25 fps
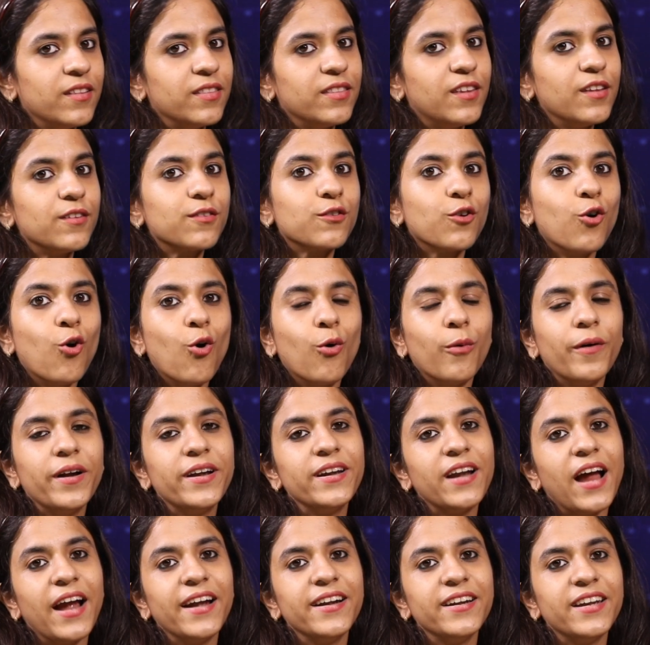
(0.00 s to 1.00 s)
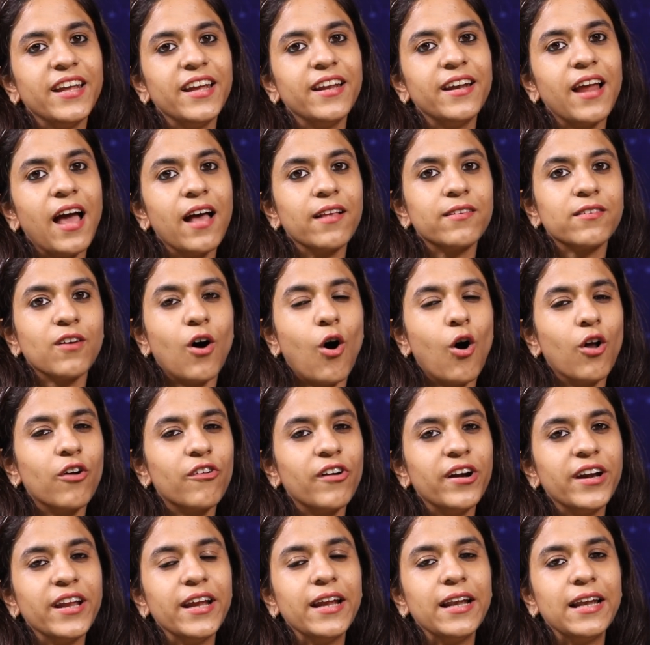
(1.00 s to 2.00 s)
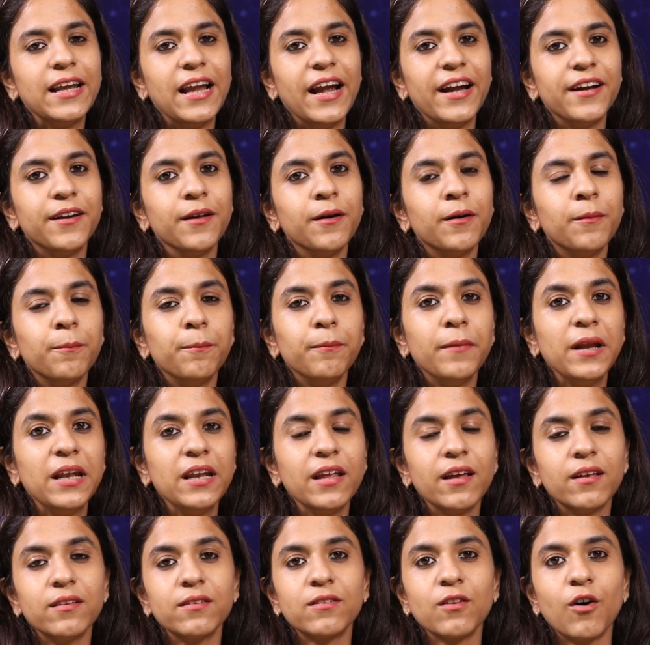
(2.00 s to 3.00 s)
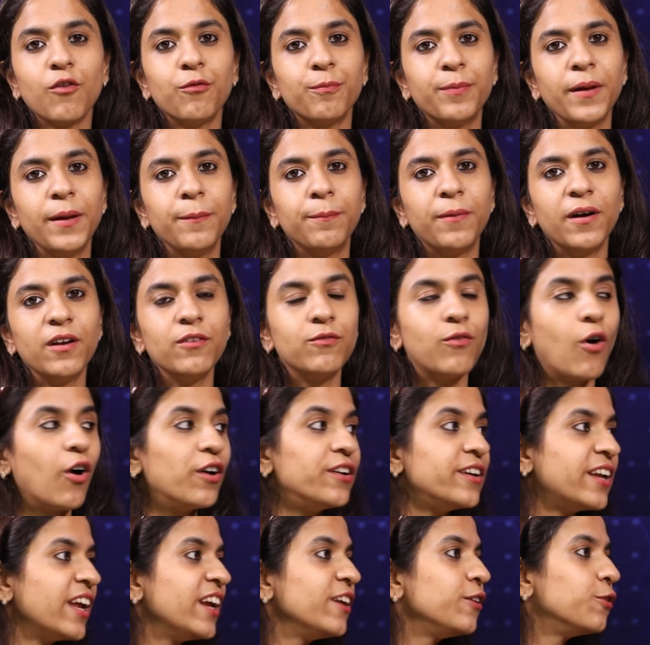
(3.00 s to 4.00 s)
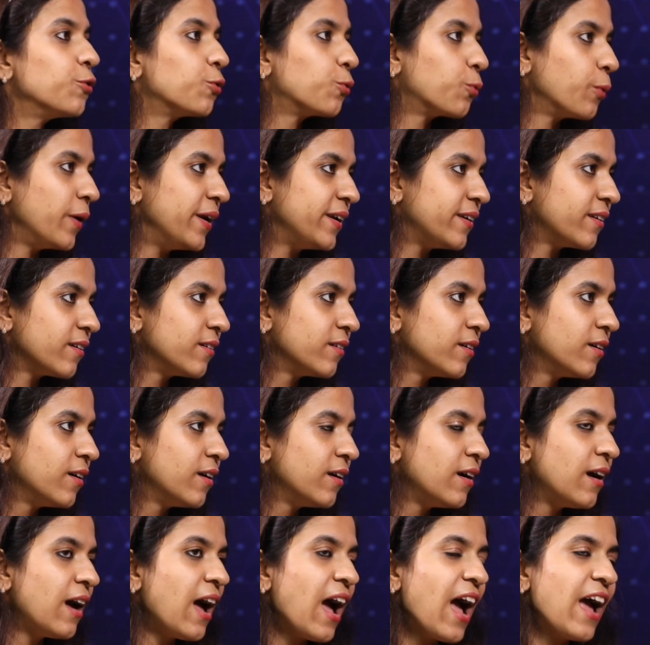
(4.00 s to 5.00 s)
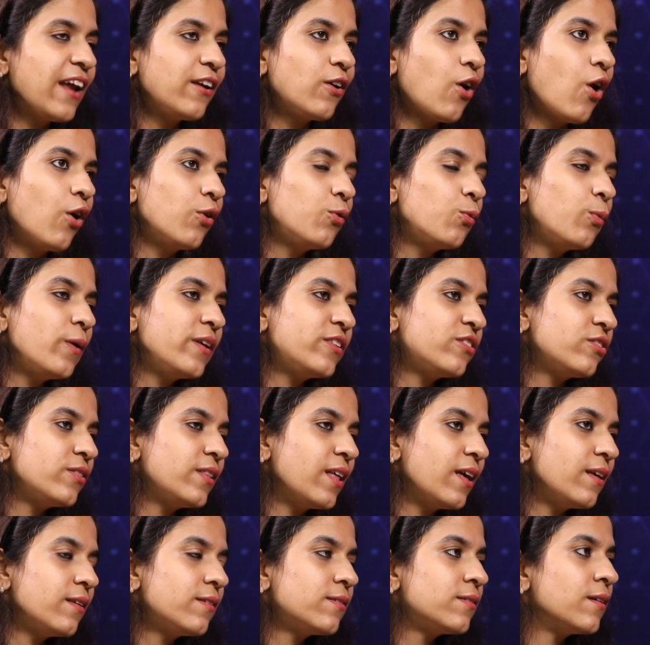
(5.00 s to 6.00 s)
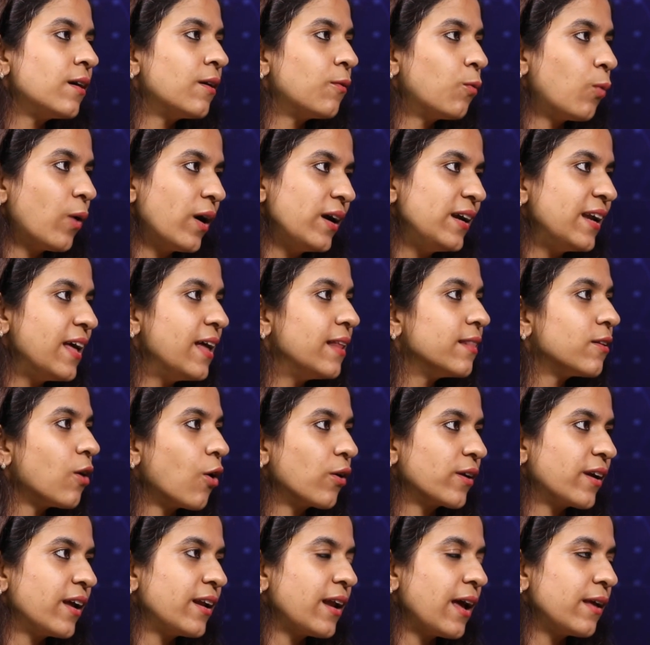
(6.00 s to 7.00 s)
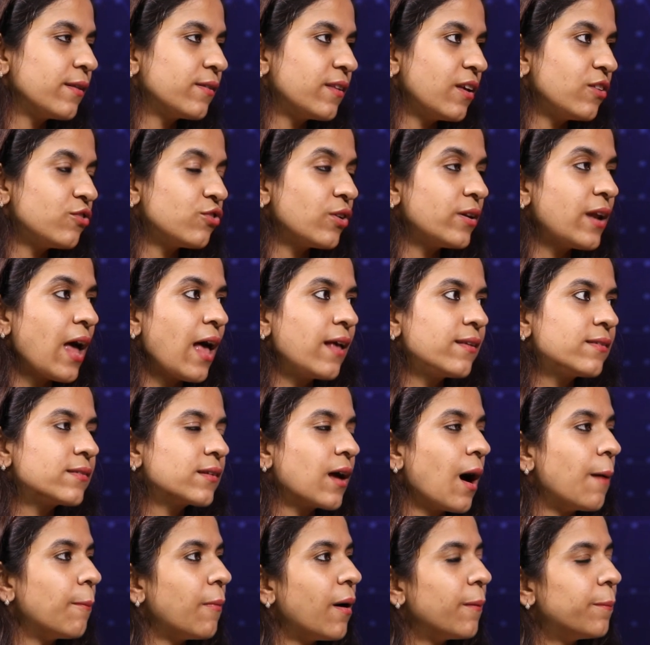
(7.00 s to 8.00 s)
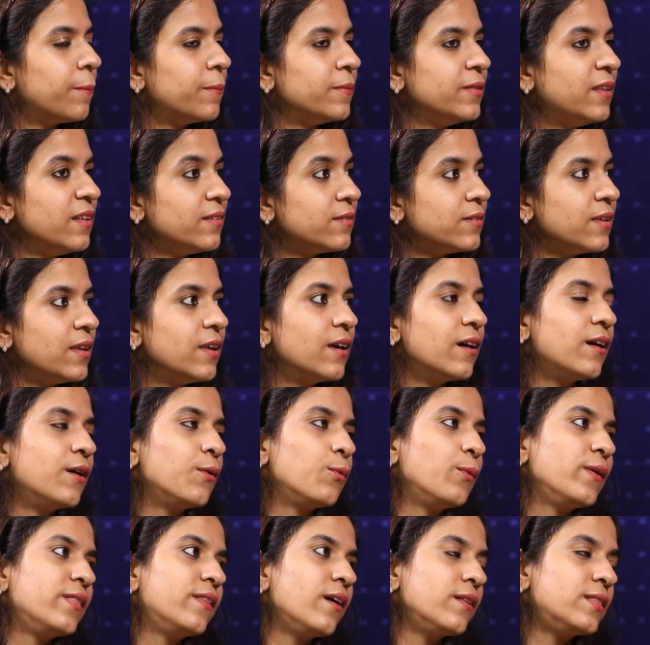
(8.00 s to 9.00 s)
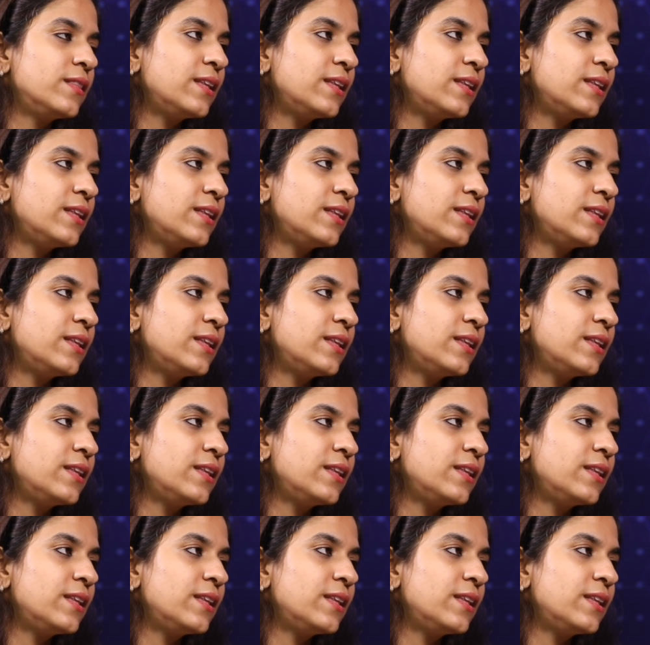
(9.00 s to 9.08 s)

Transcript: This COVID-19 has already led millions of people wanting to quit, and on which this World Health Organization has come up this year with the